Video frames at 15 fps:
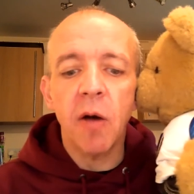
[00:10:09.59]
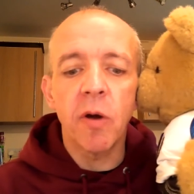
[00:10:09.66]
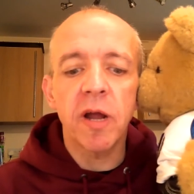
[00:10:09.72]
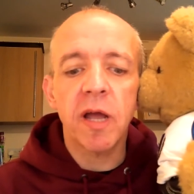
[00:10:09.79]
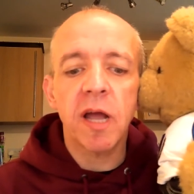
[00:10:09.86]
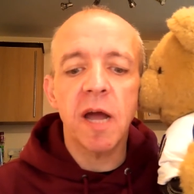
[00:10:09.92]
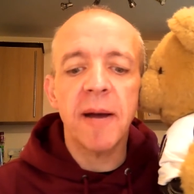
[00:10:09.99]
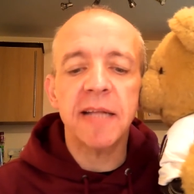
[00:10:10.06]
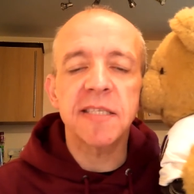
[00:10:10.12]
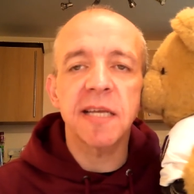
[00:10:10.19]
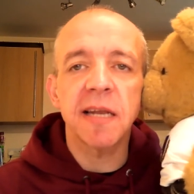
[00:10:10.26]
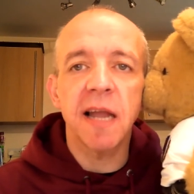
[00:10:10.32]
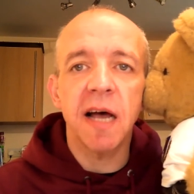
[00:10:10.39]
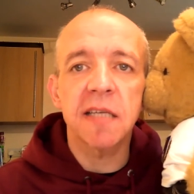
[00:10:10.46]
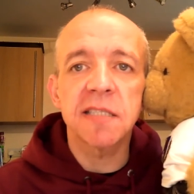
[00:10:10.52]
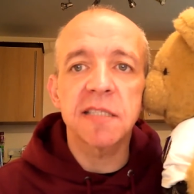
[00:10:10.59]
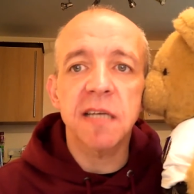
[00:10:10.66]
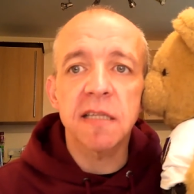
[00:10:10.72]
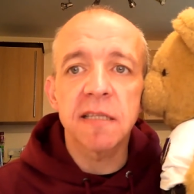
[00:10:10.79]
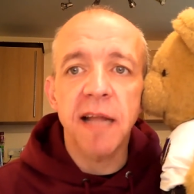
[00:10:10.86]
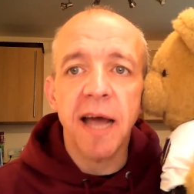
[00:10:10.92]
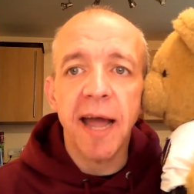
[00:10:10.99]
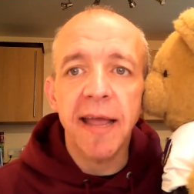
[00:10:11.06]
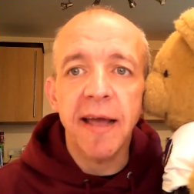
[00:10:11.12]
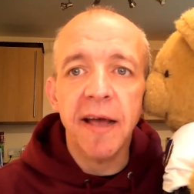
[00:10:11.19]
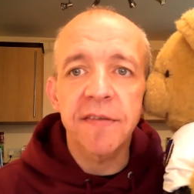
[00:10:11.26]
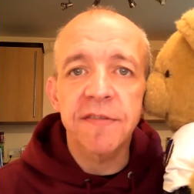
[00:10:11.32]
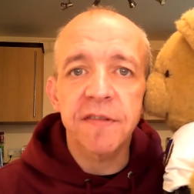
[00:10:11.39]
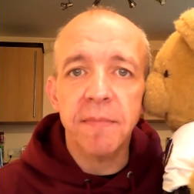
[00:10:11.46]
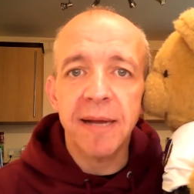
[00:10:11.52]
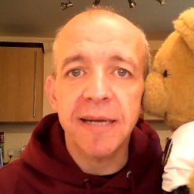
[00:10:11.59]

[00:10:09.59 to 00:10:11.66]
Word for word: I want to go back to last Sunday as the